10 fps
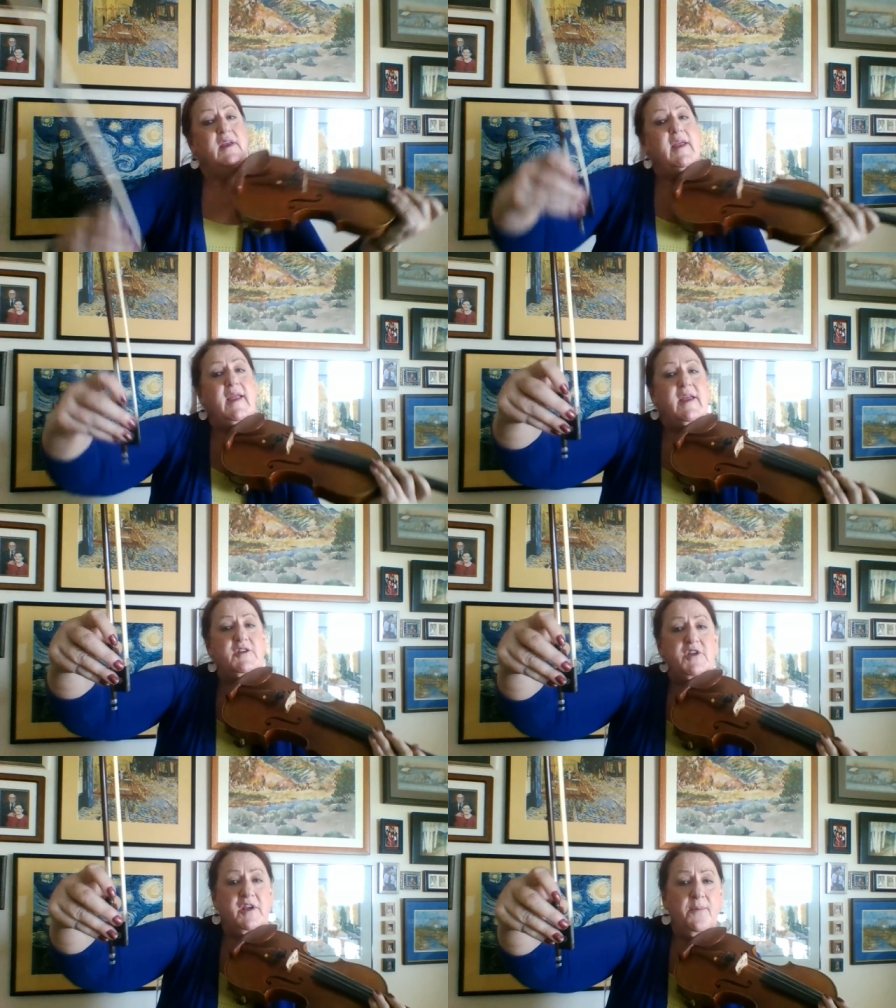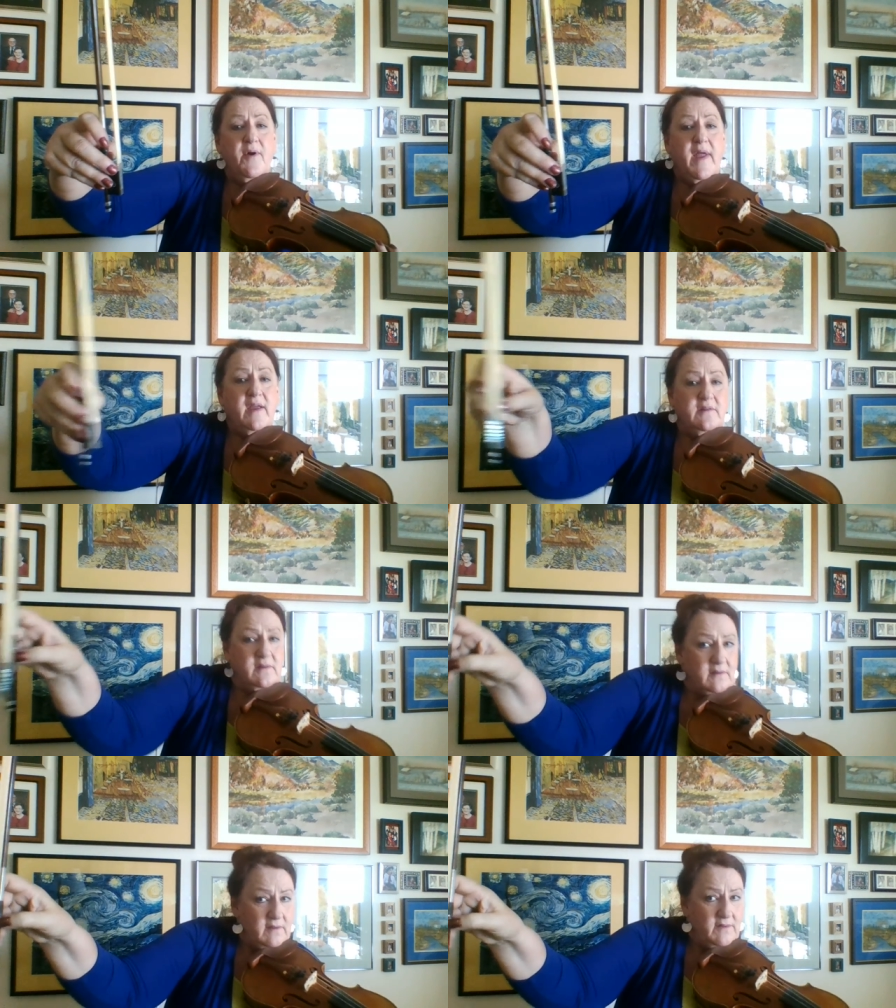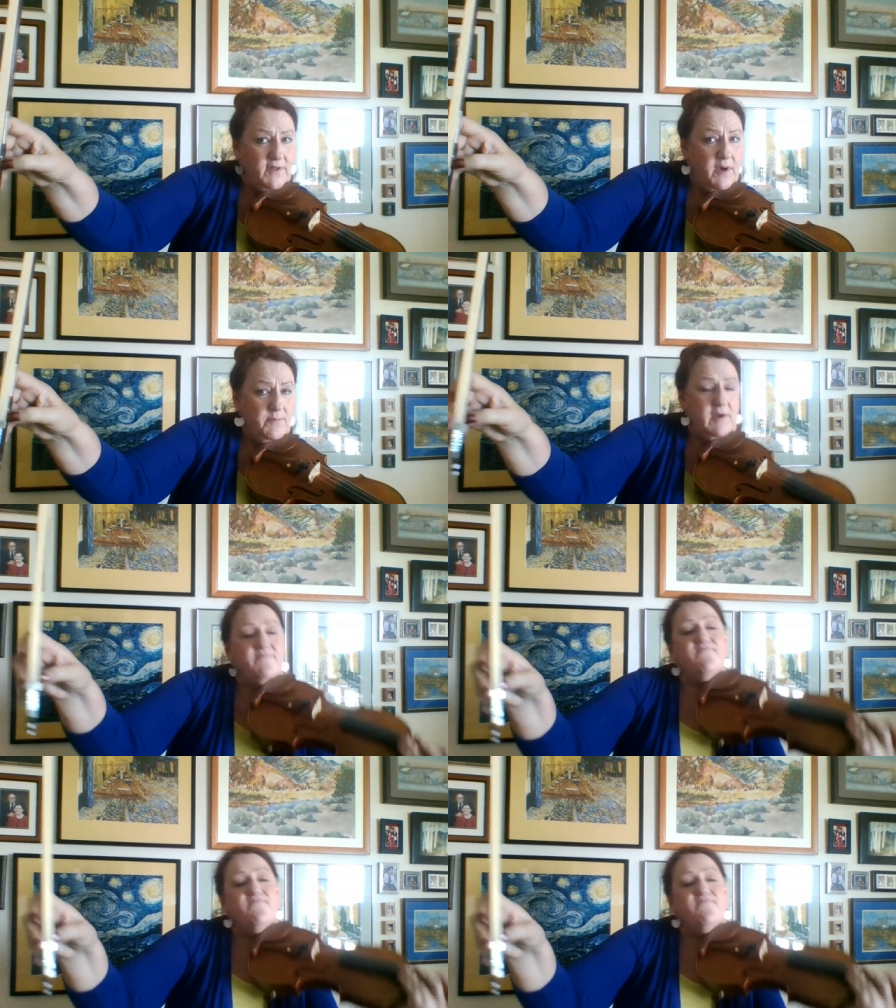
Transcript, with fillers: And check your ball hand, thumb,